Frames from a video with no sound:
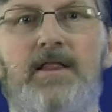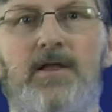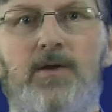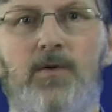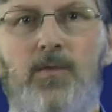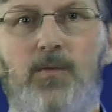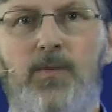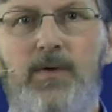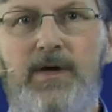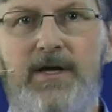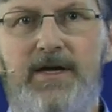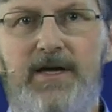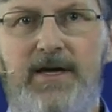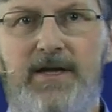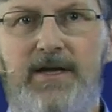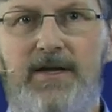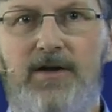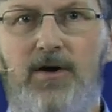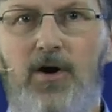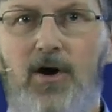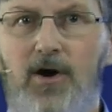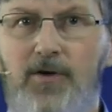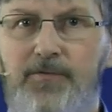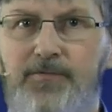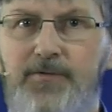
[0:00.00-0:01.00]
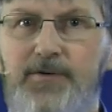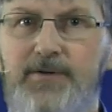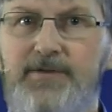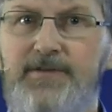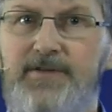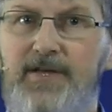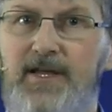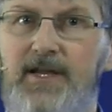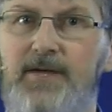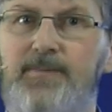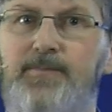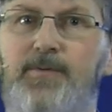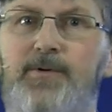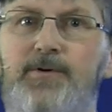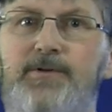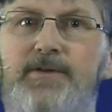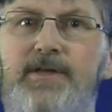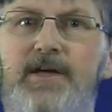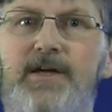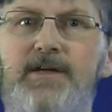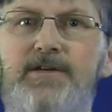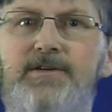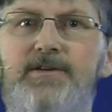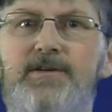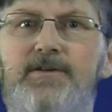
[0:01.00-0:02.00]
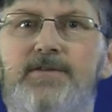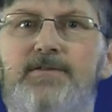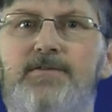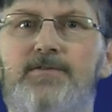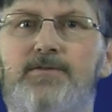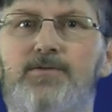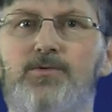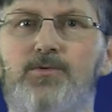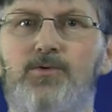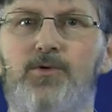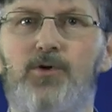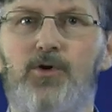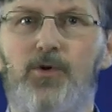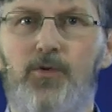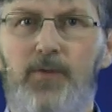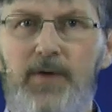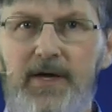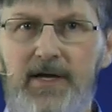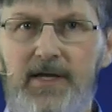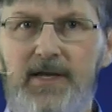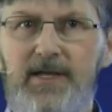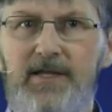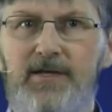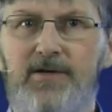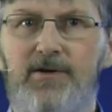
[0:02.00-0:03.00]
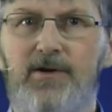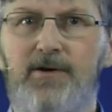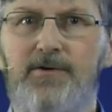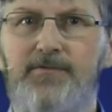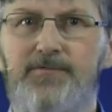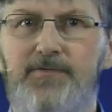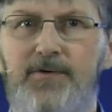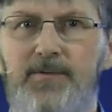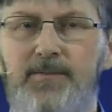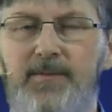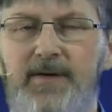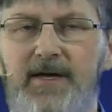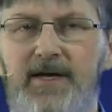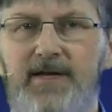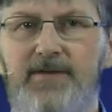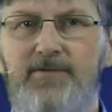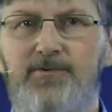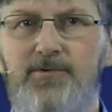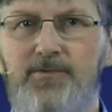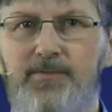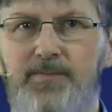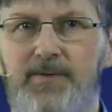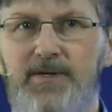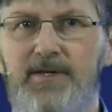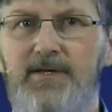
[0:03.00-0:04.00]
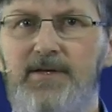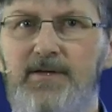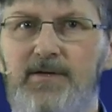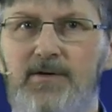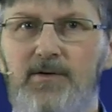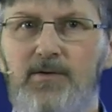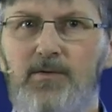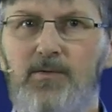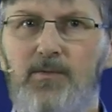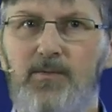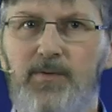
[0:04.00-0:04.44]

We can offer teleportation to quickly go from A to B